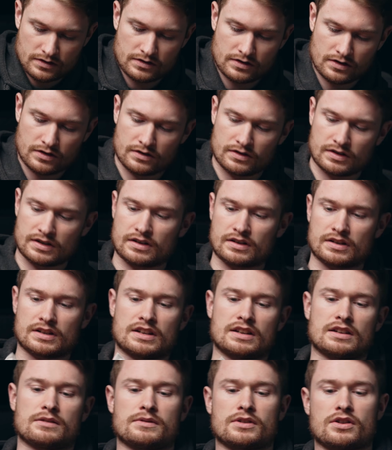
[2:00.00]
So down in
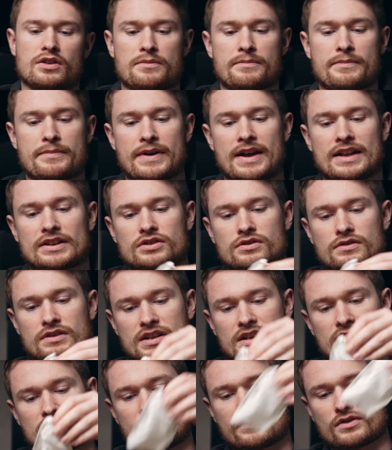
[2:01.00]
here we got the
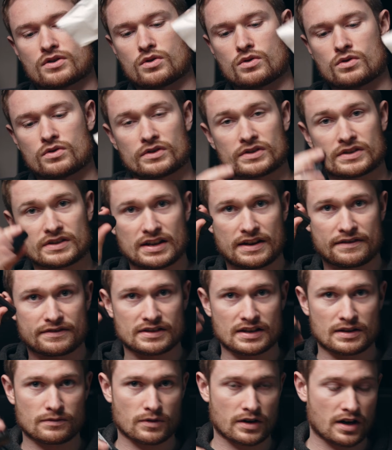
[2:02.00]
battery, of course,
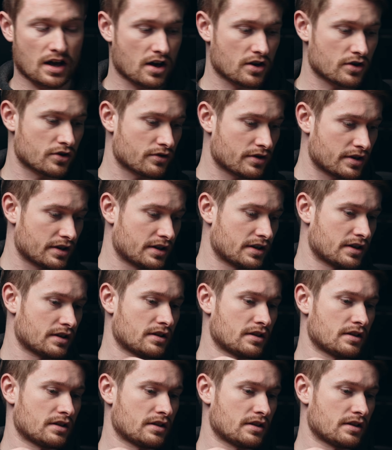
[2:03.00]
FZ100.